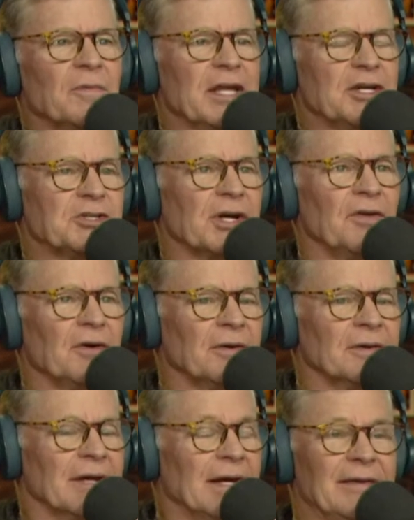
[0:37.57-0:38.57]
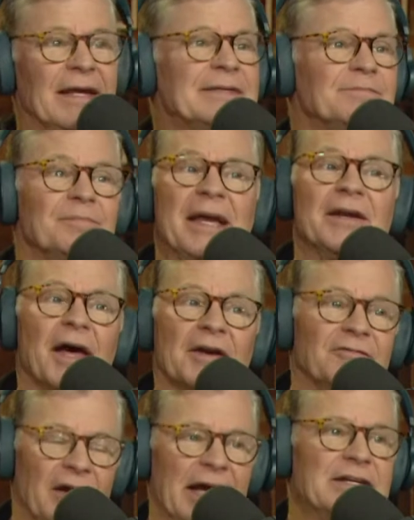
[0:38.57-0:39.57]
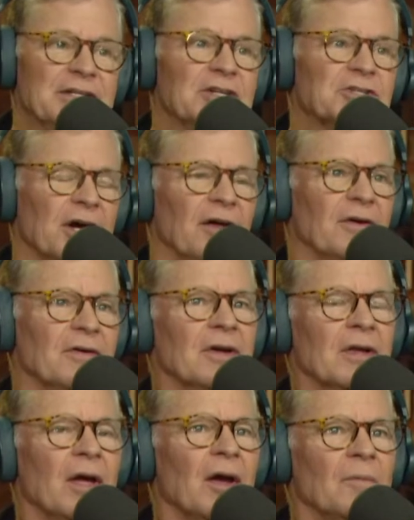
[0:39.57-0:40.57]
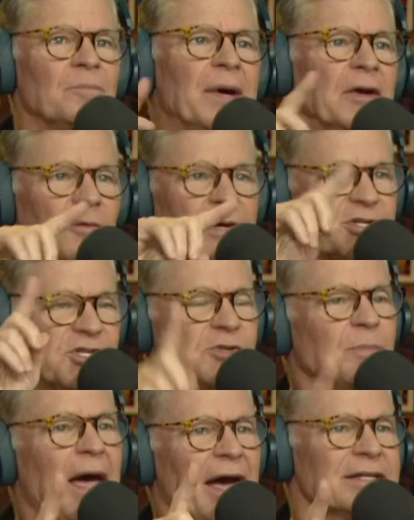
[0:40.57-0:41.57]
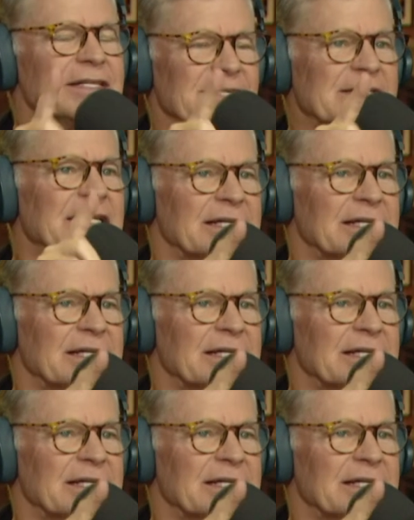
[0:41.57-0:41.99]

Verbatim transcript: with each other and they may not have liked each other, but respect is the